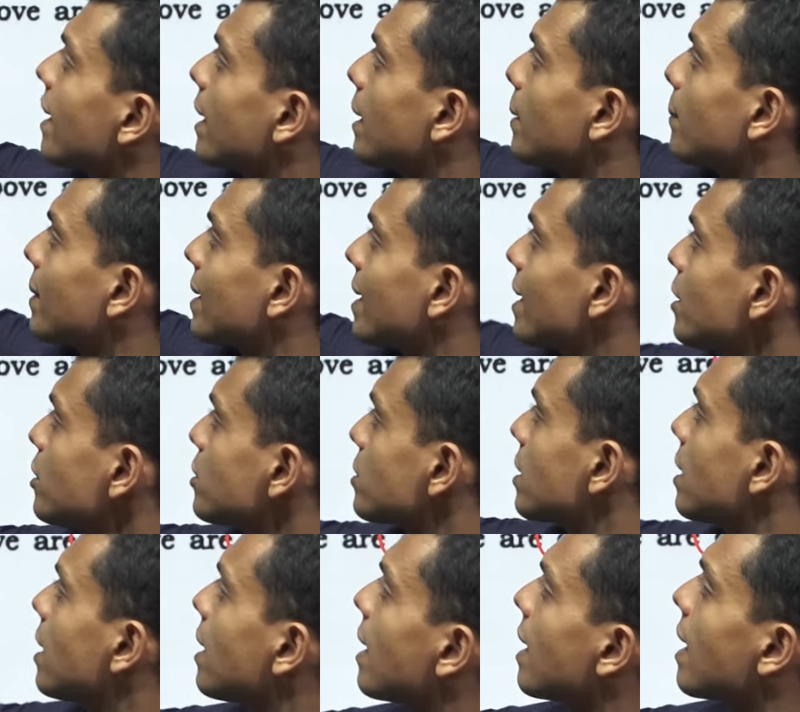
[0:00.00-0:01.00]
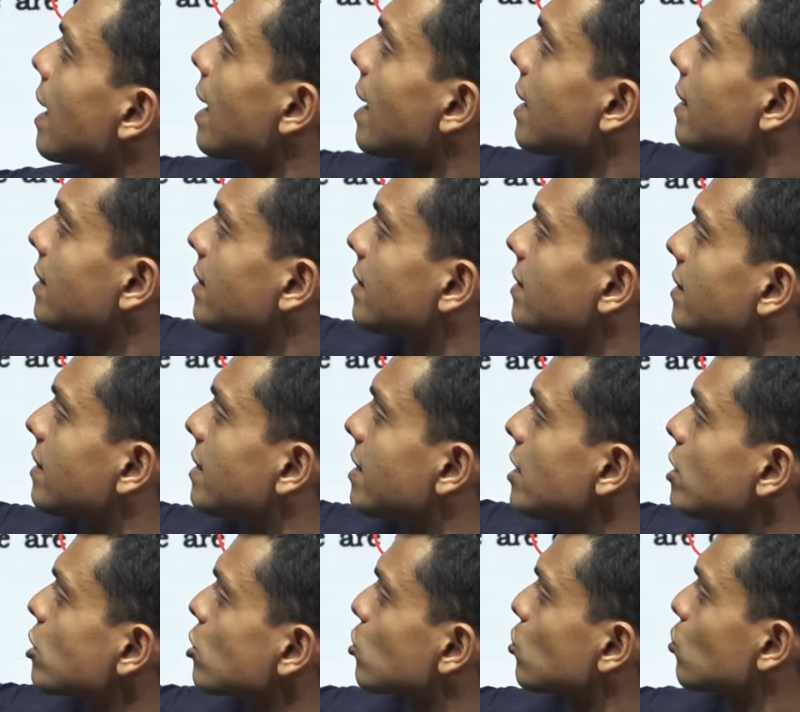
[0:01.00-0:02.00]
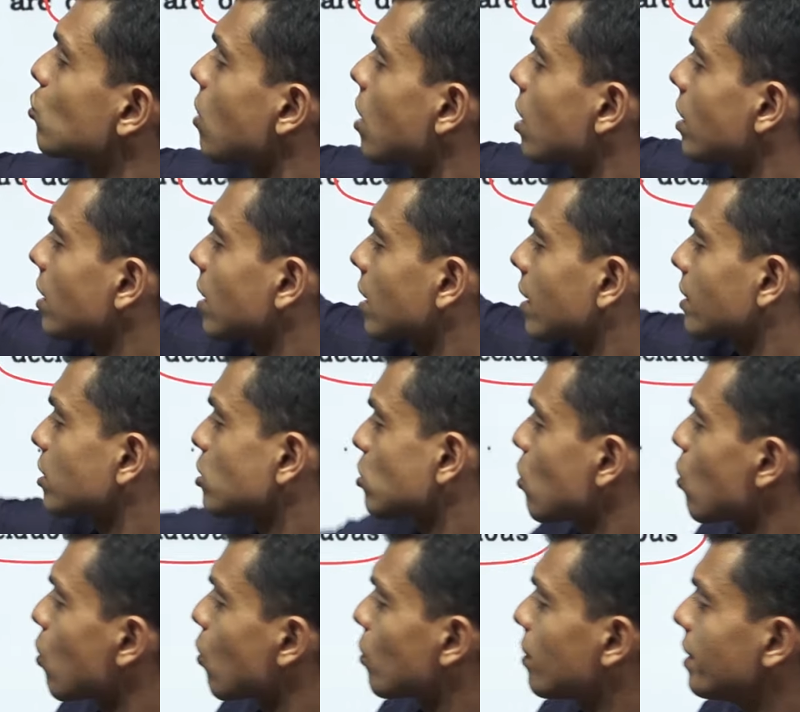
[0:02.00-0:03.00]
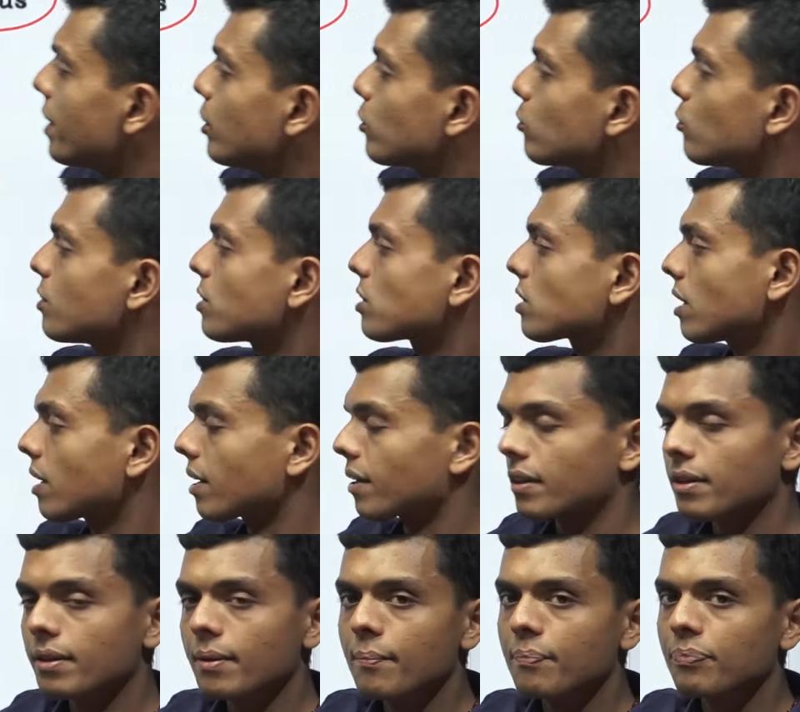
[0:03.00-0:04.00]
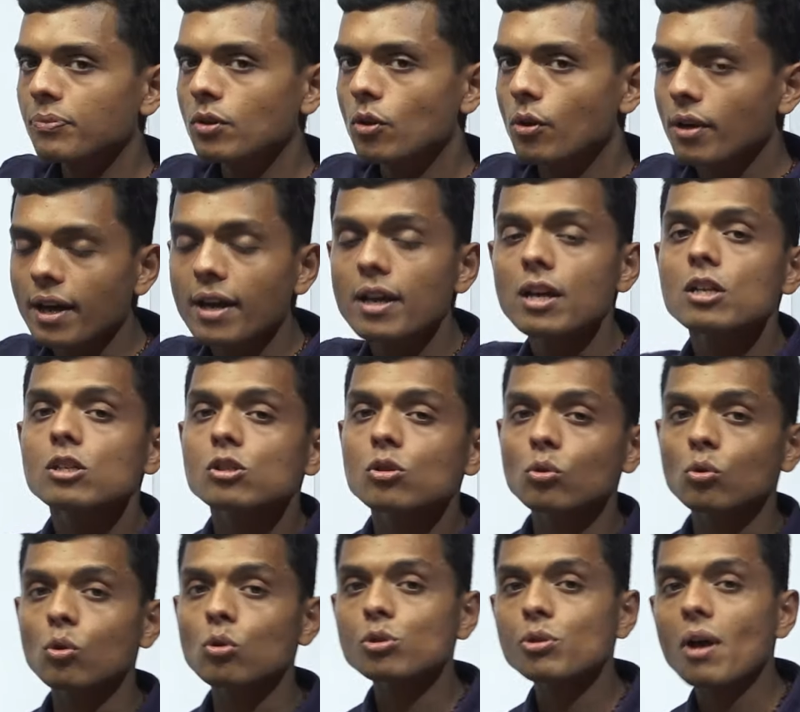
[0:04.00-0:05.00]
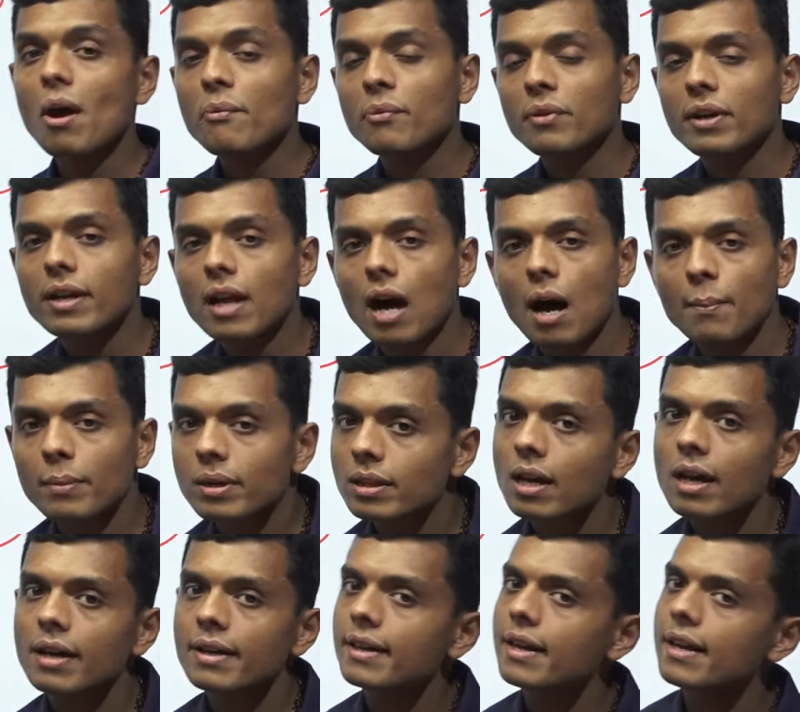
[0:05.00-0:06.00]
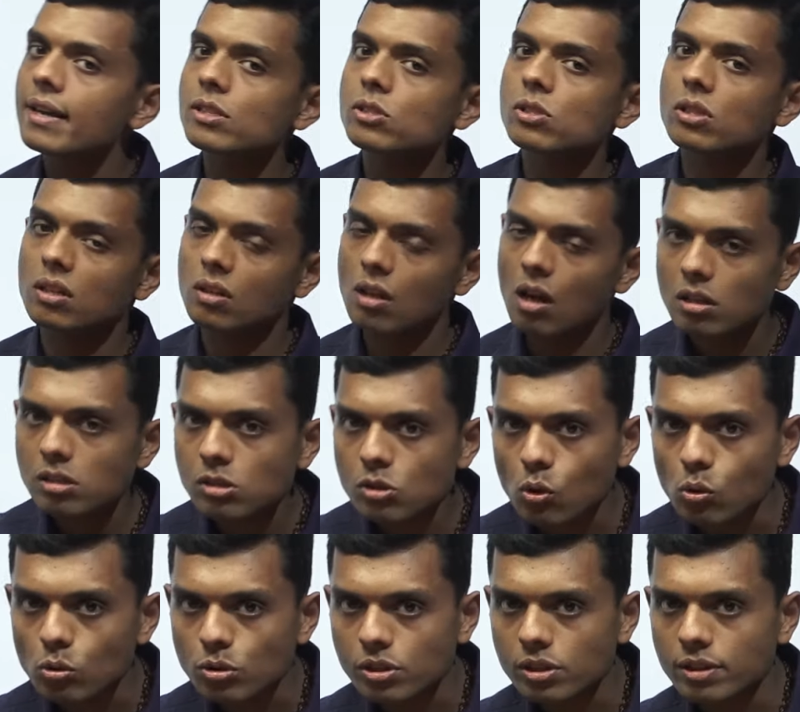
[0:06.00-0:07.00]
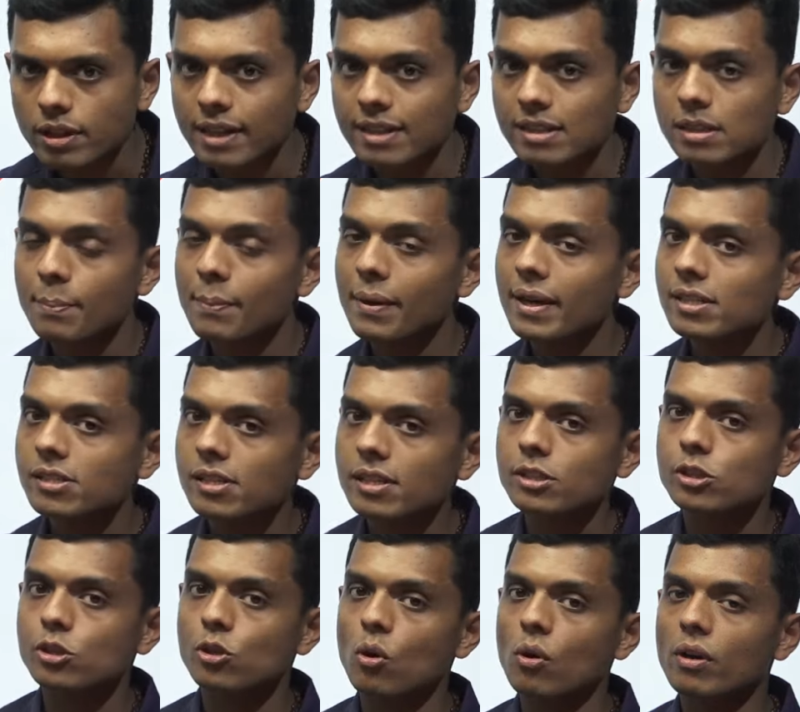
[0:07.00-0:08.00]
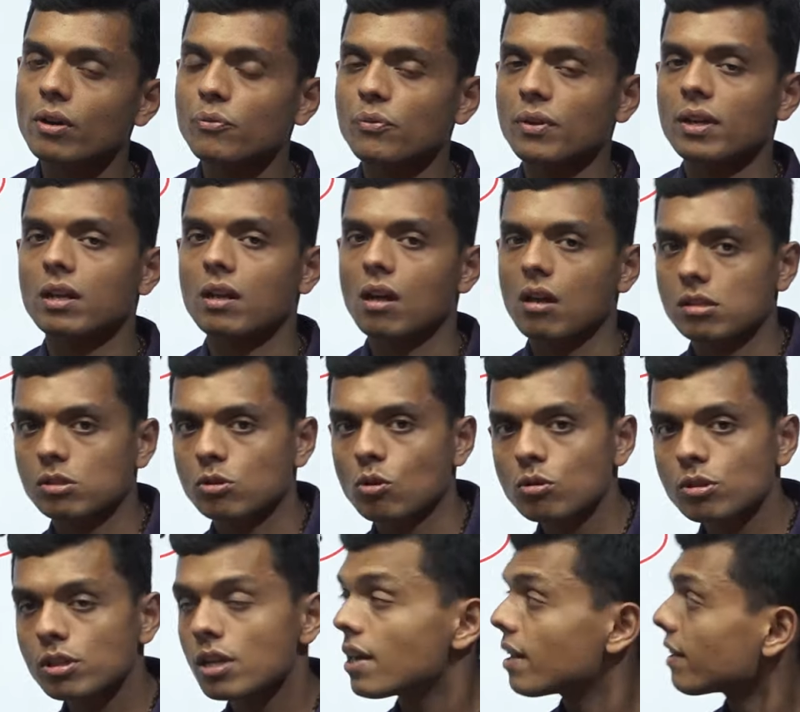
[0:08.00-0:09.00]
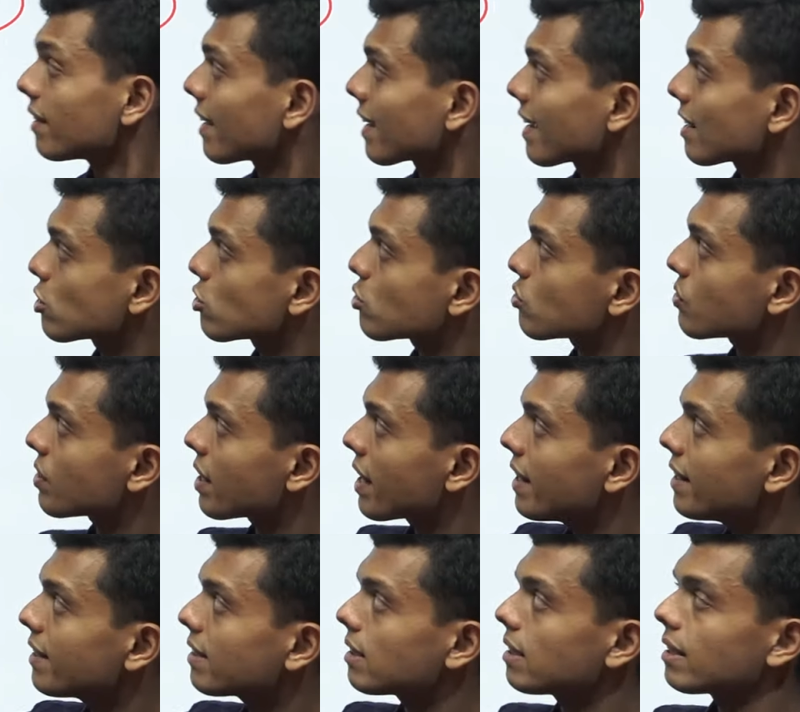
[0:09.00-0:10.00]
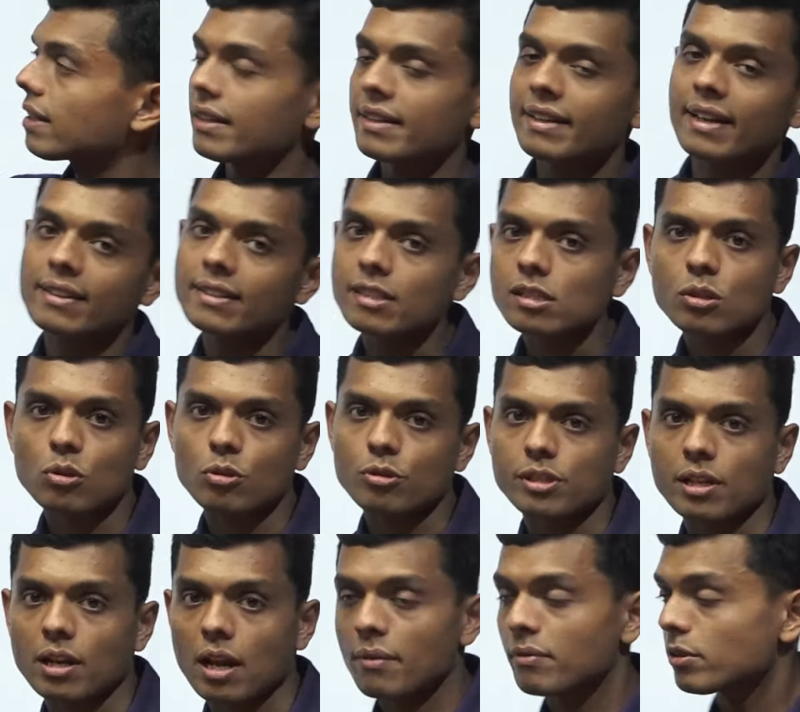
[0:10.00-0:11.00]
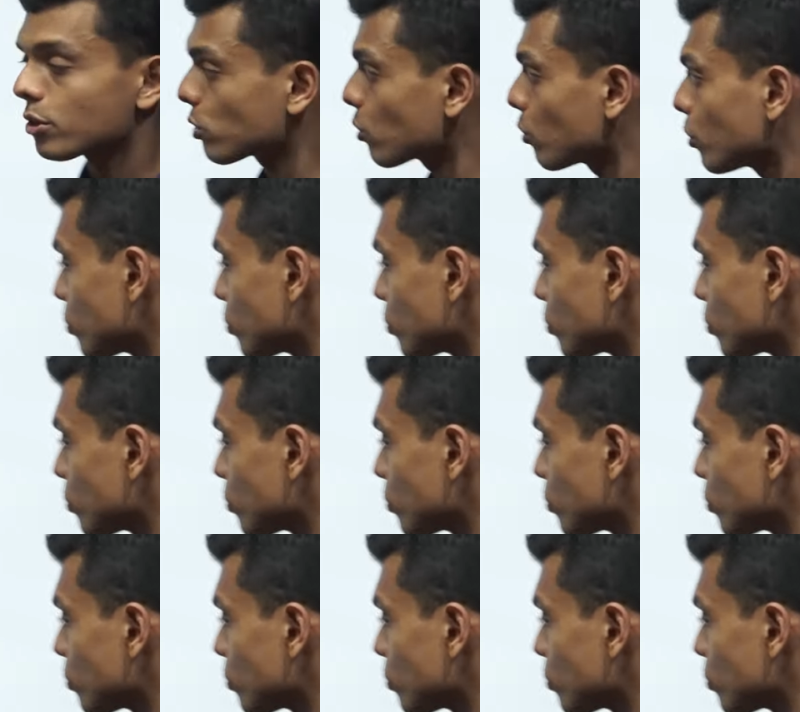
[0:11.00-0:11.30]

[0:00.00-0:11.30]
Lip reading: eliminate, and these two are correct. So only two is correct. Okay, so those who have read Amrita IAS class notes, that is the basic geography class notes, I can straight get this question. I will show